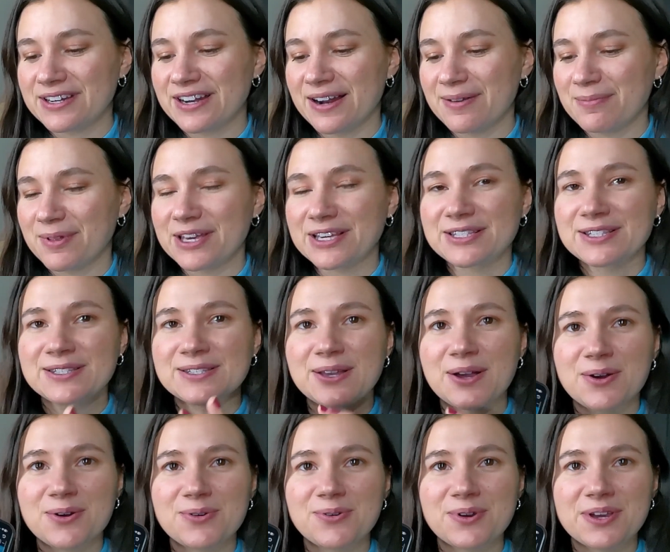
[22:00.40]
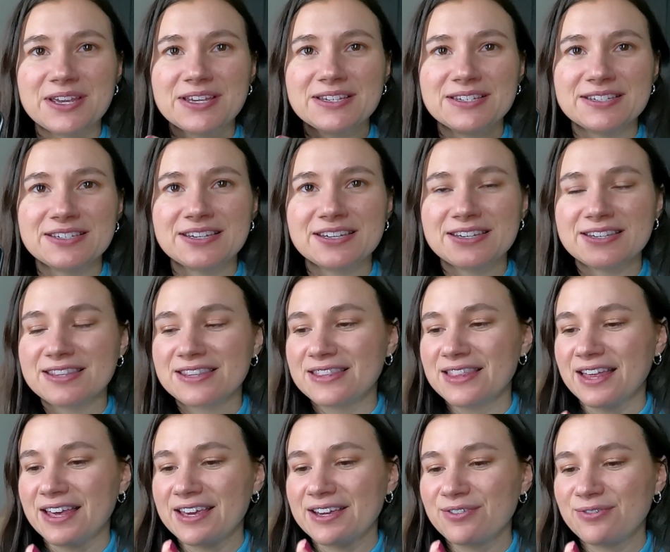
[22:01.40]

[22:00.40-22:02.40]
And I'm like so into like